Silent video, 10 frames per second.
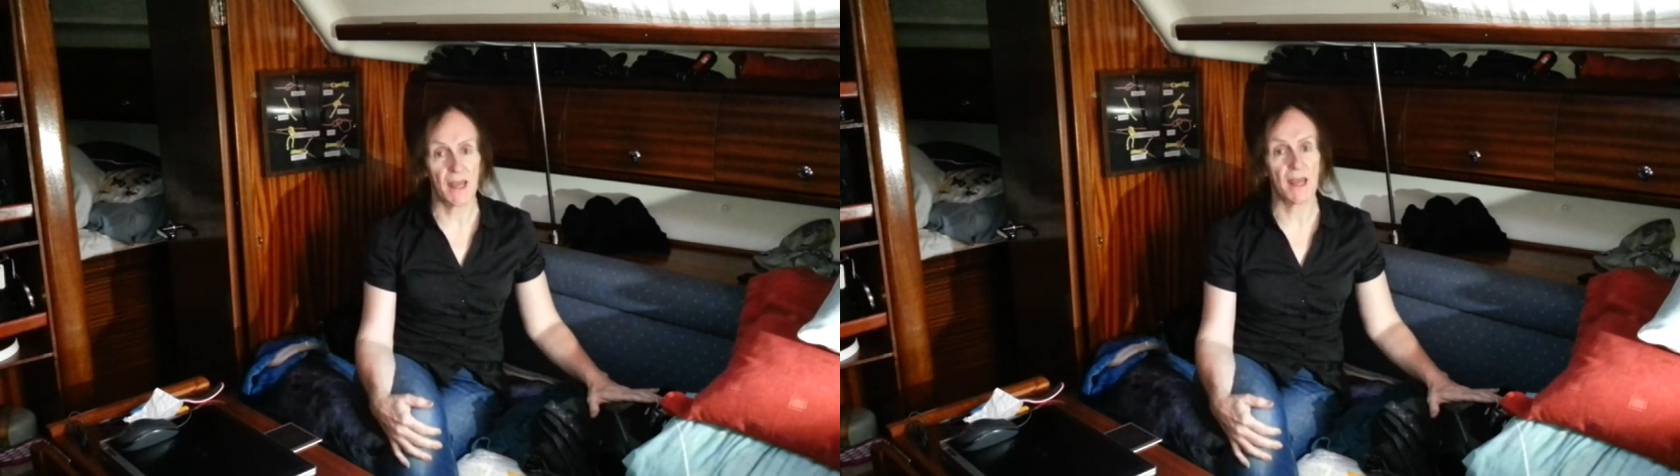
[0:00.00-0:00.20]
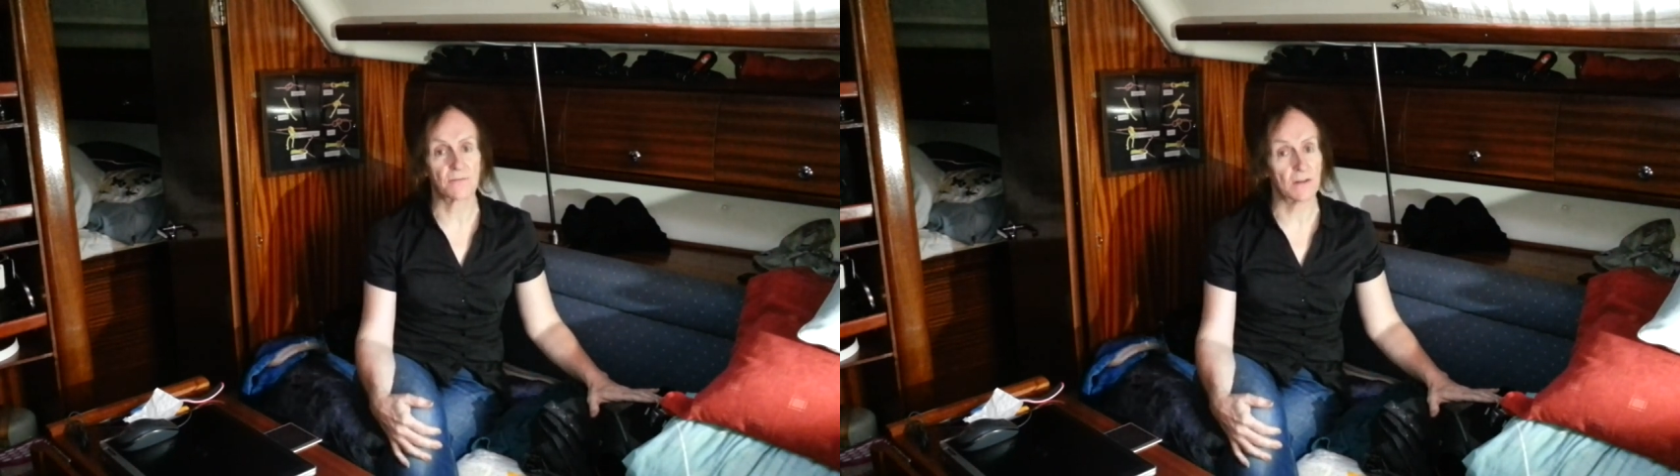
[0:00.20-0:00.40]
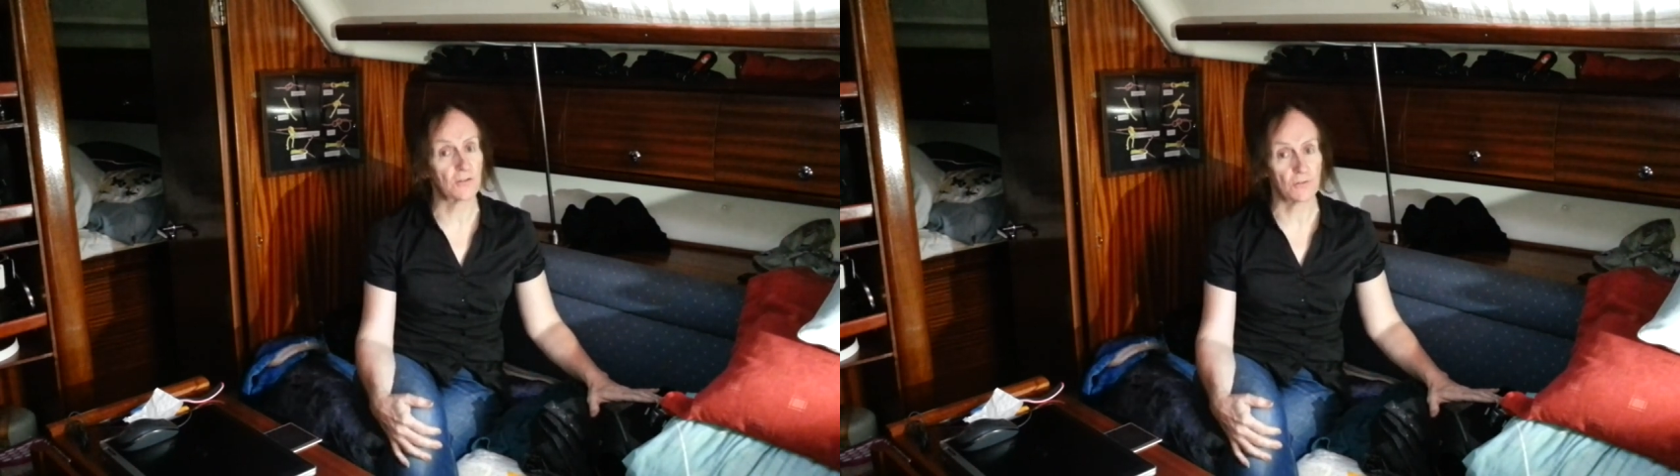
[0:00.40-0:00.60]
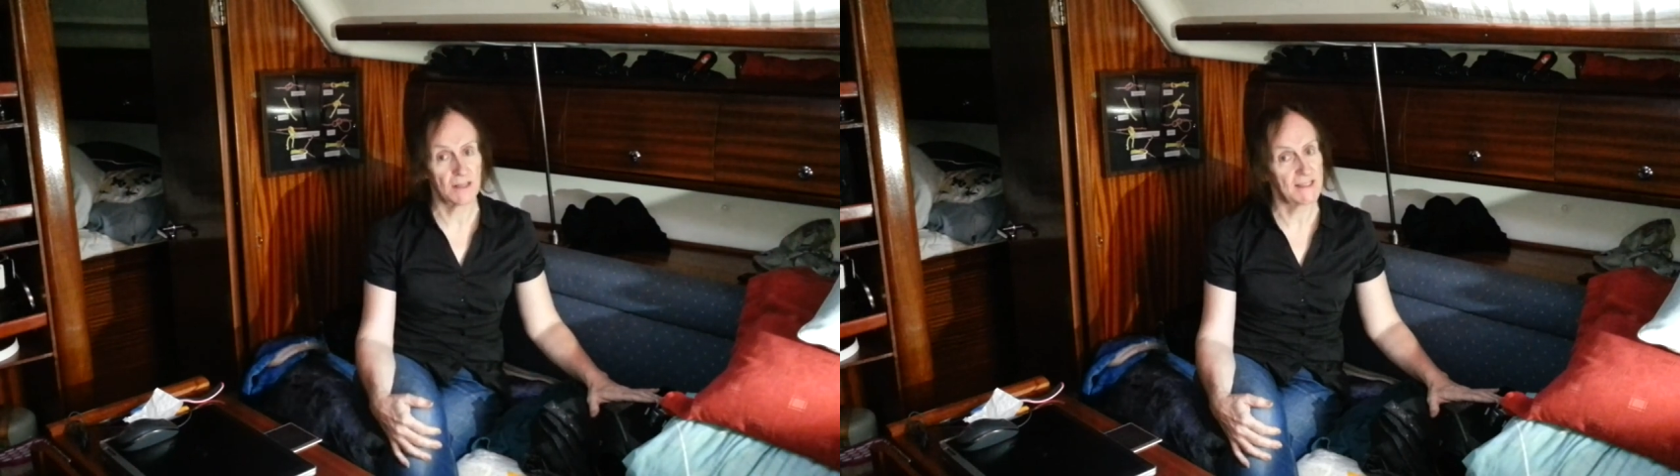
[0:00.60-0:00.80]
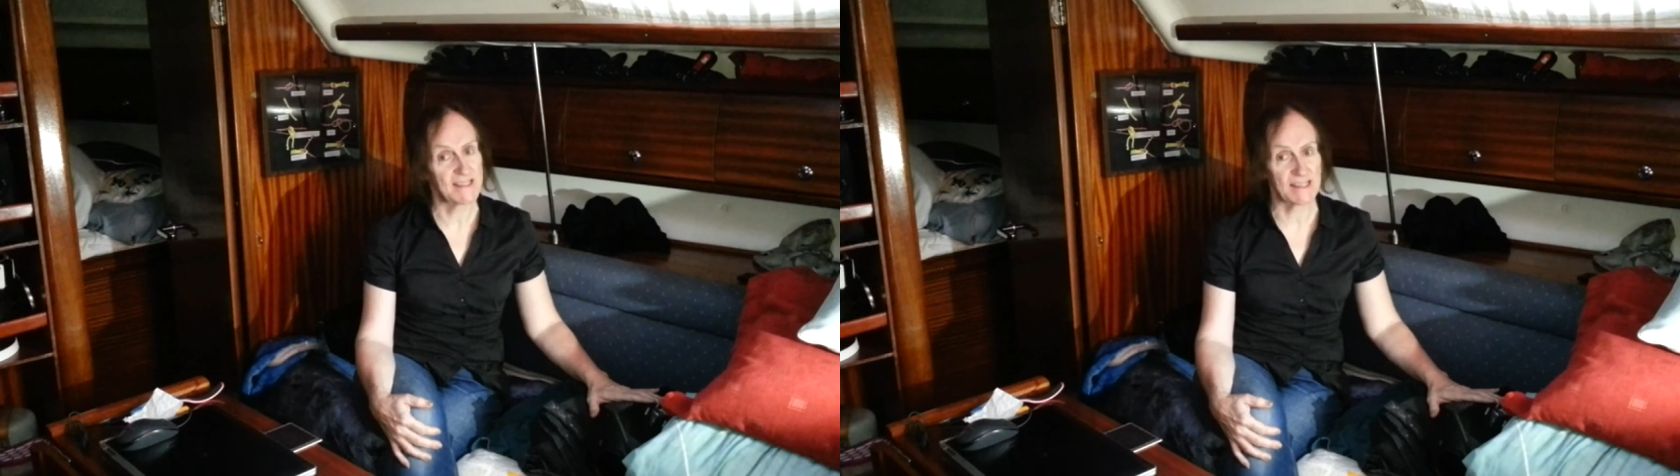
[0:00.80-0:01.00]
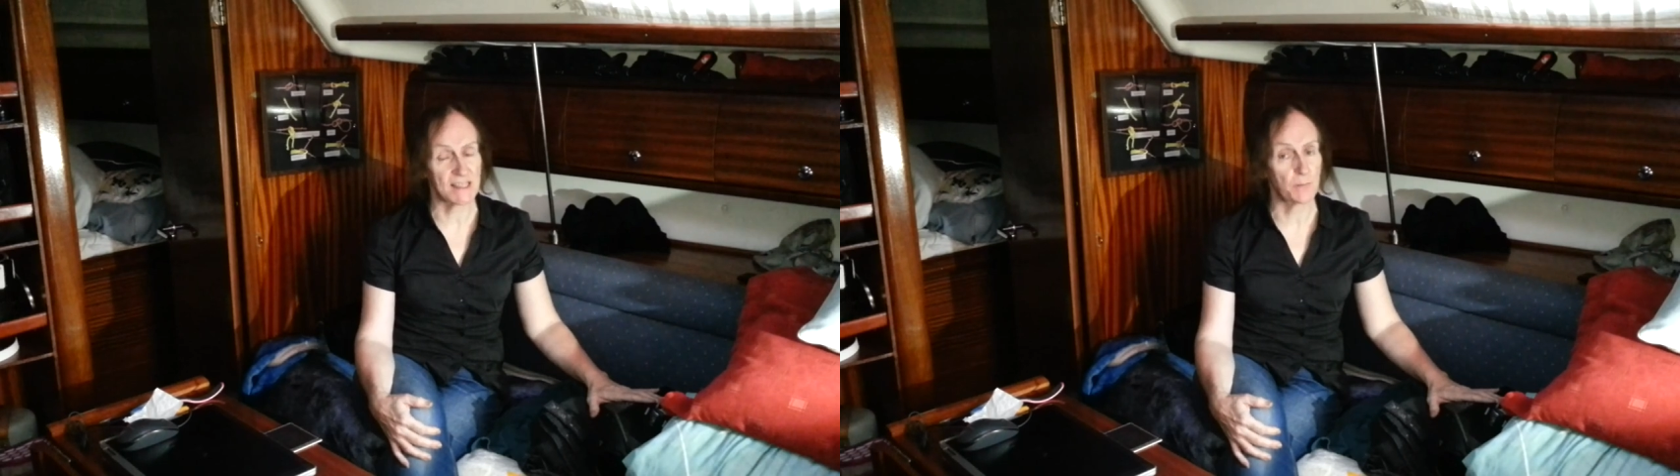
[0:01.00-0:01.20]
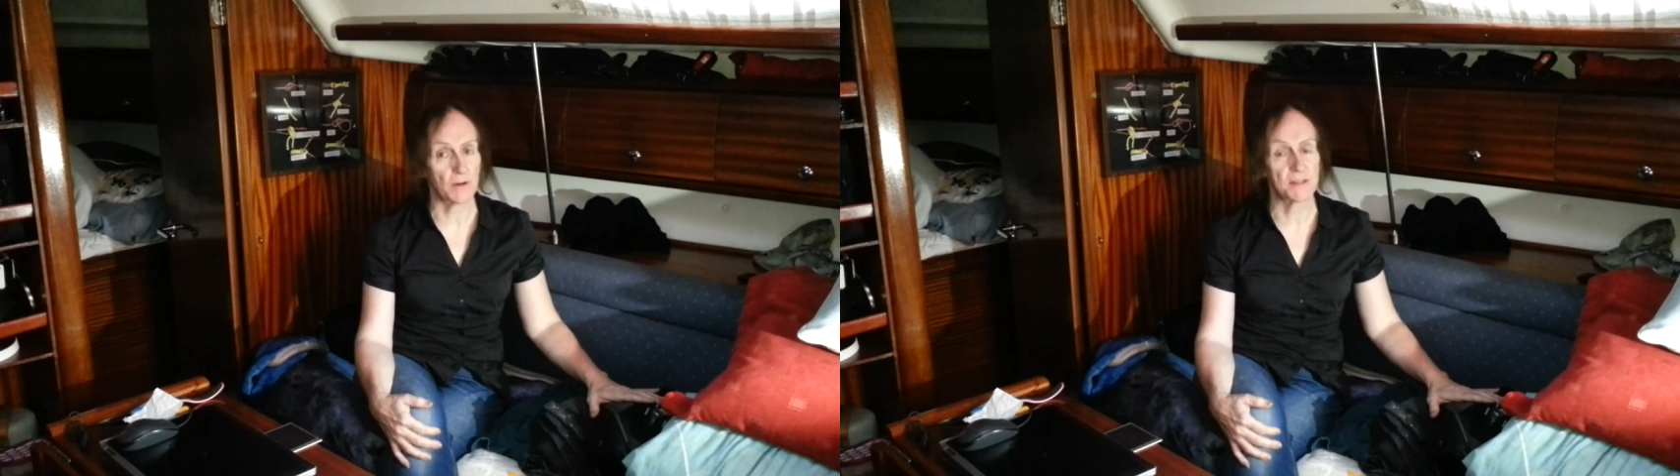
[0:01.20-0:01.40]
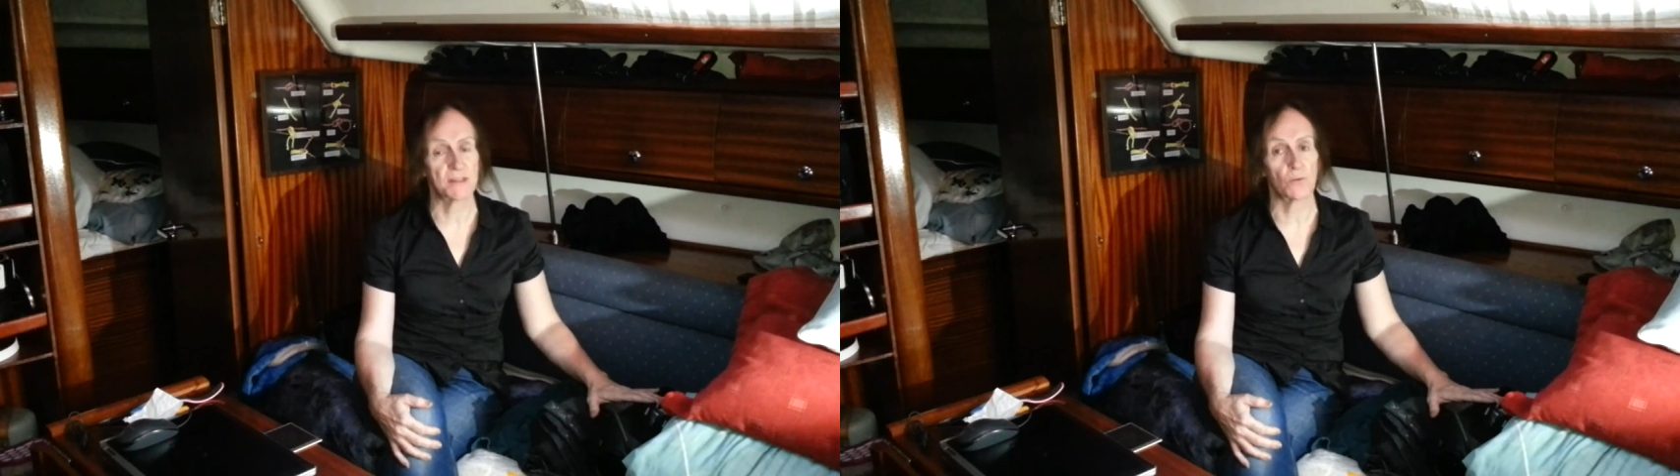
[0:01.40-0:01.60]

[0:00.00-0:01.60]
every 3 to 6 months.